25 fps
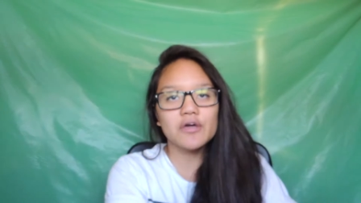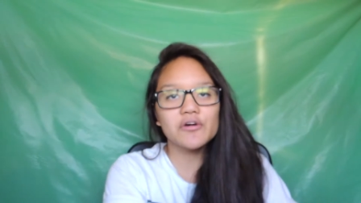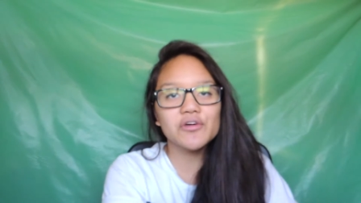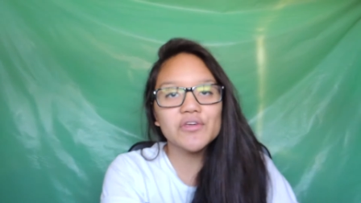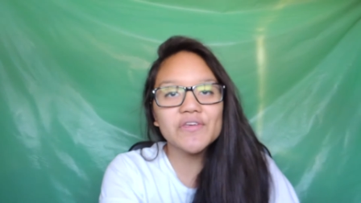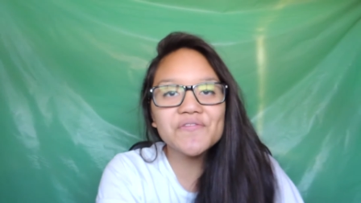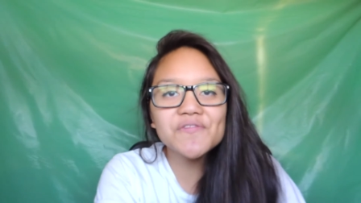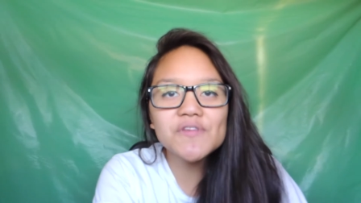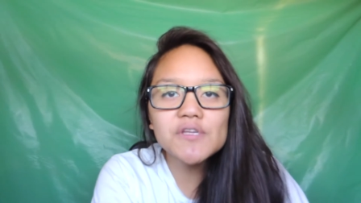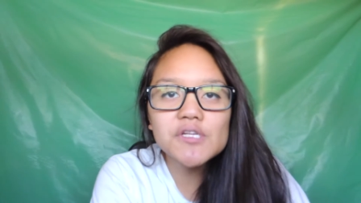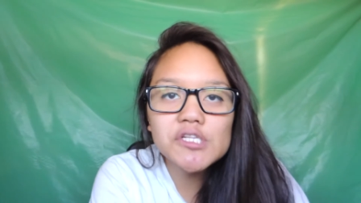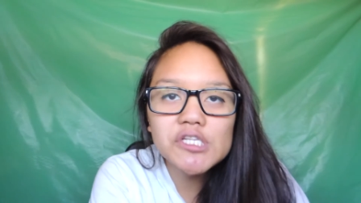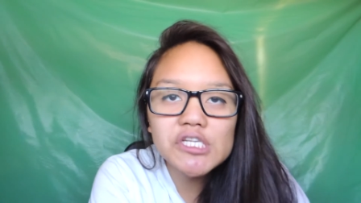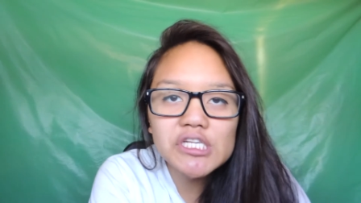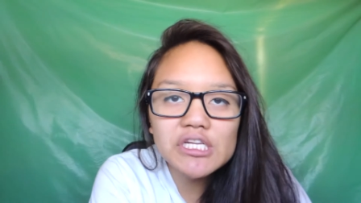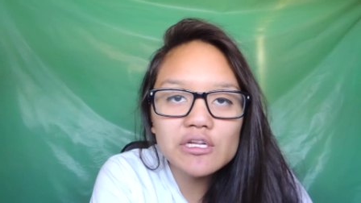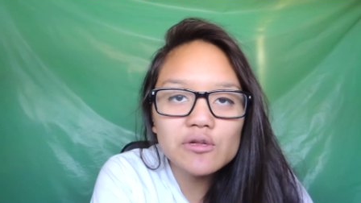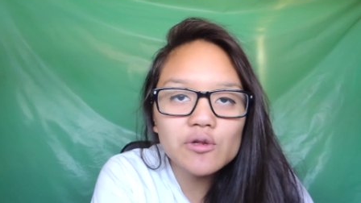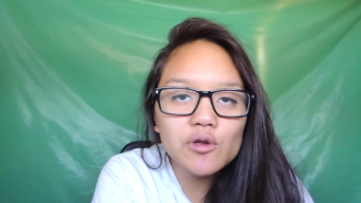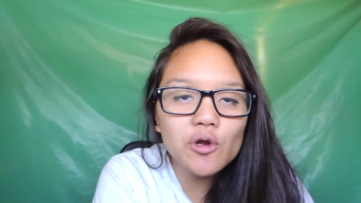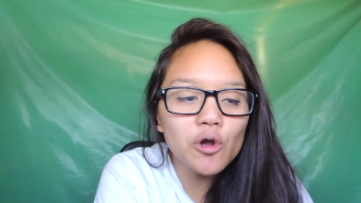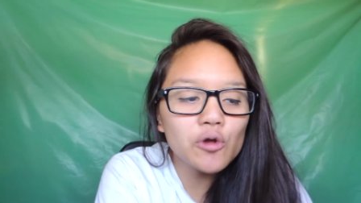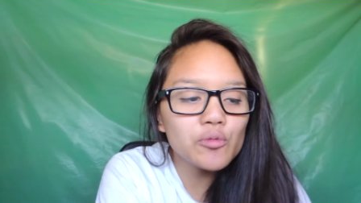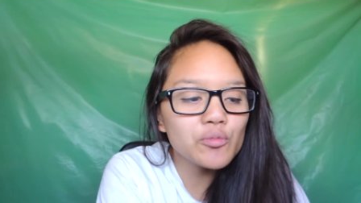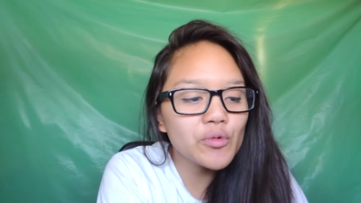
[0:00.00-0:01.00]
Now, if you
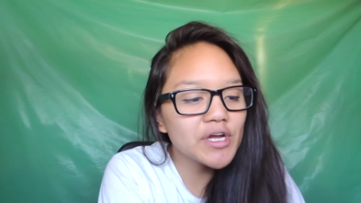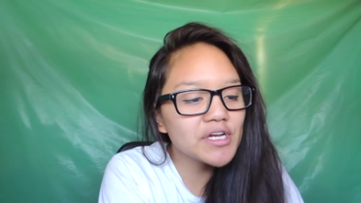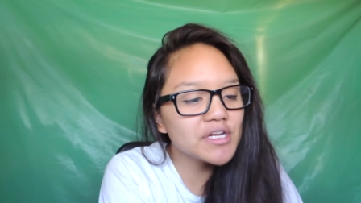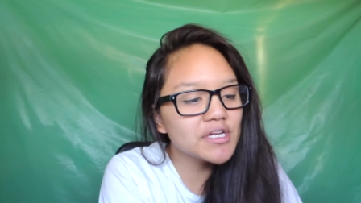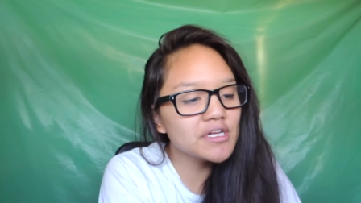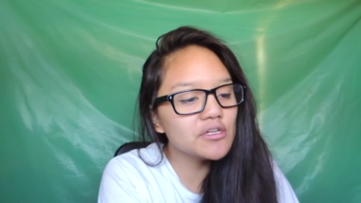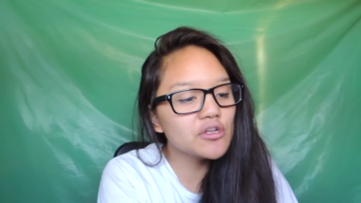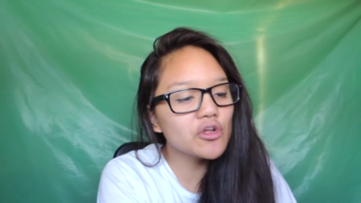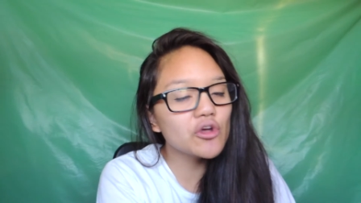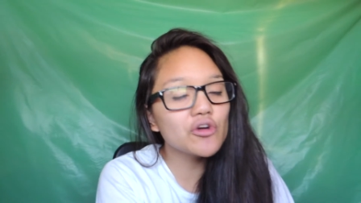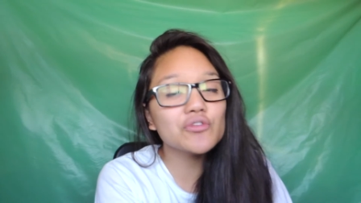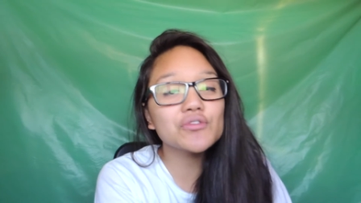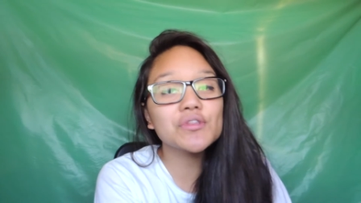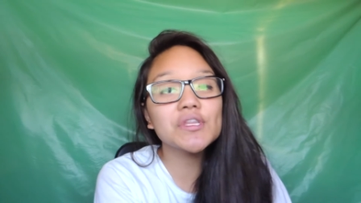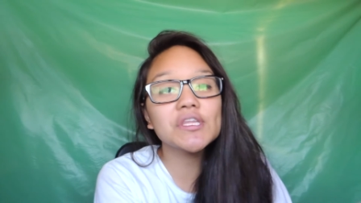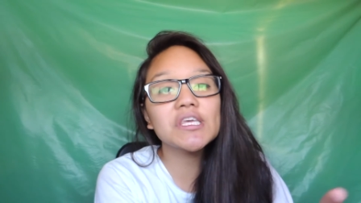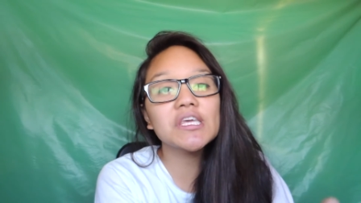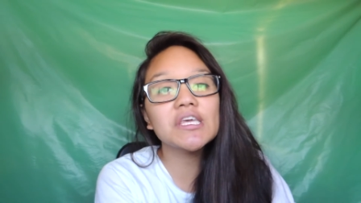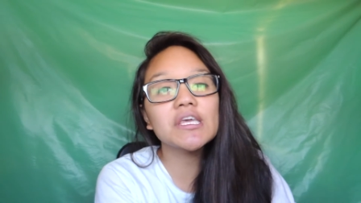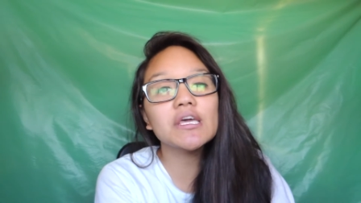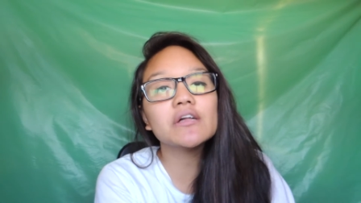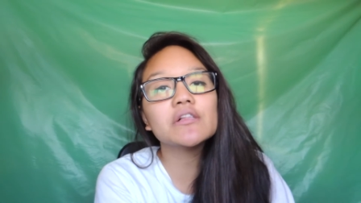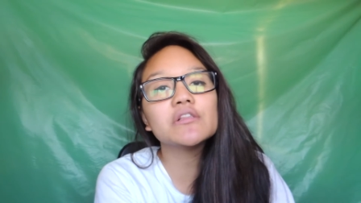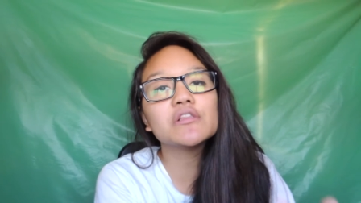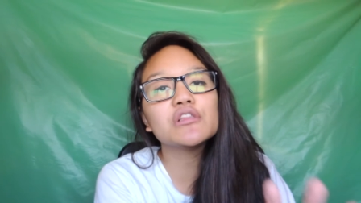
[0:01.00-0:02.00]
didn't already know,
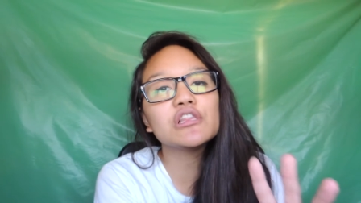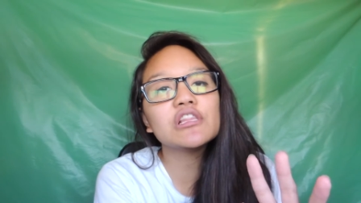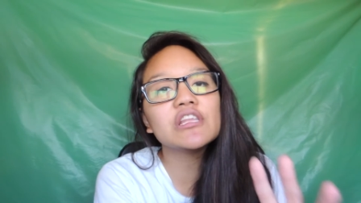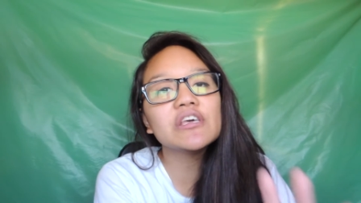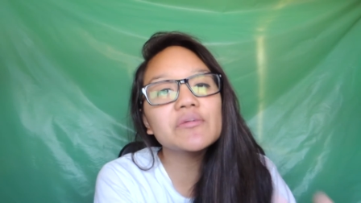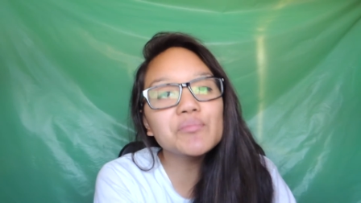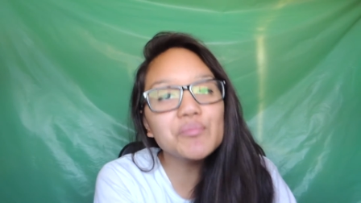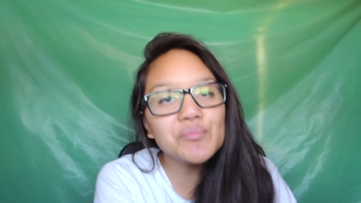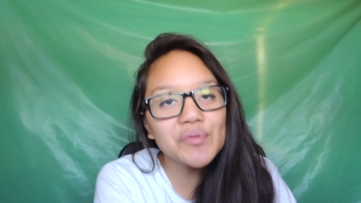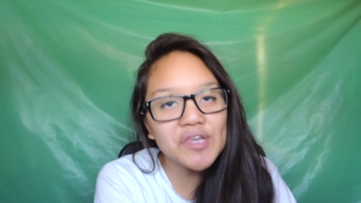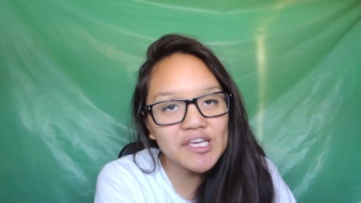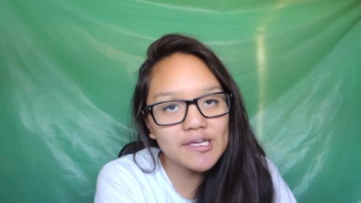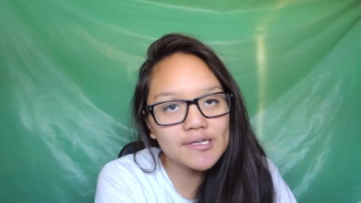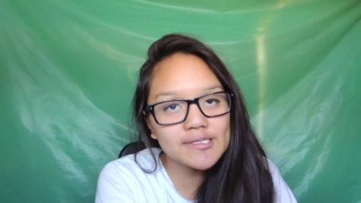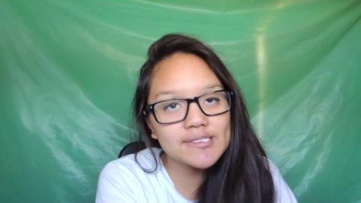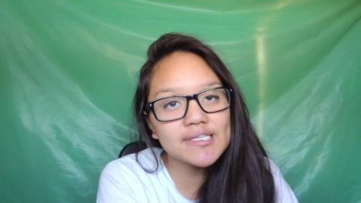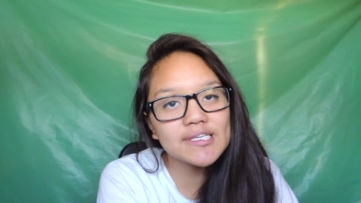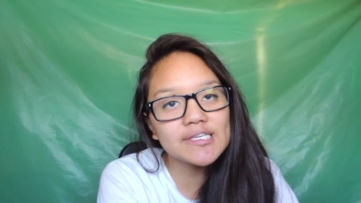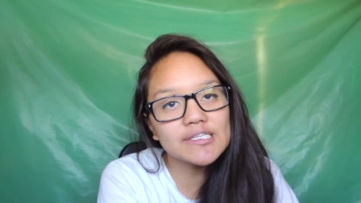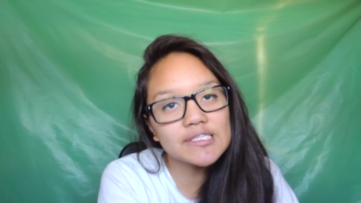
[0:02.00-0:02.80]
the Olympics